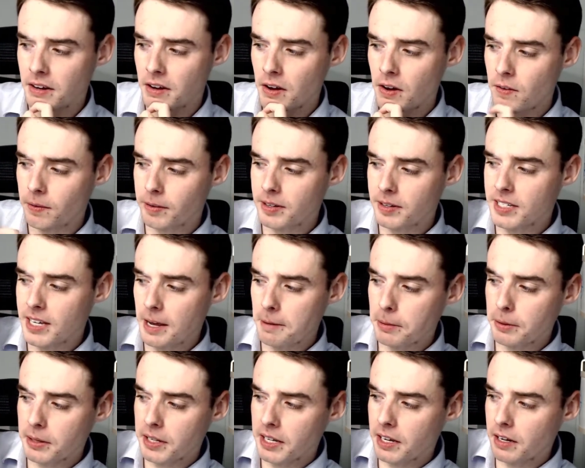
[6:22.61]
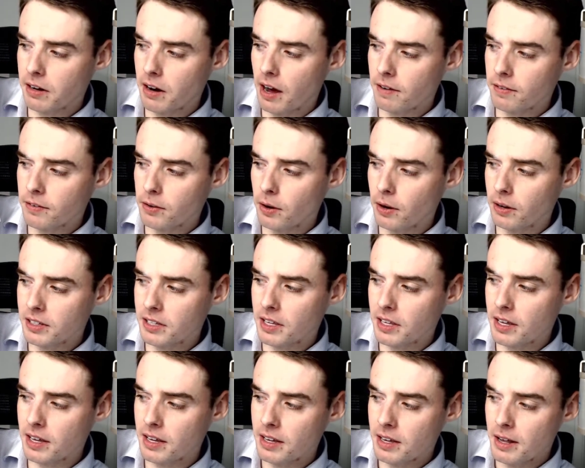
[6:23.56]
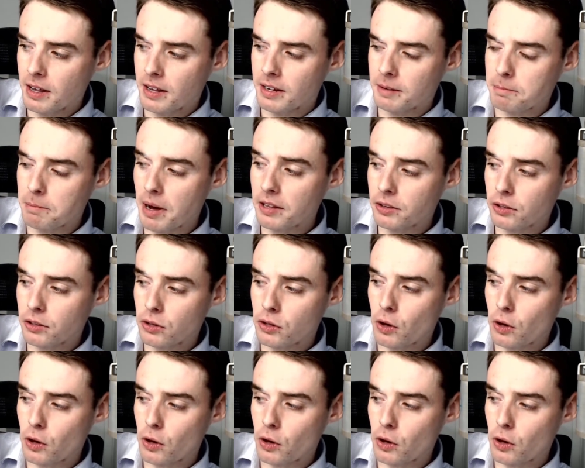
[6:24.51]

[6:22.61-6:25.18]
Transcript: For example, here I've got the month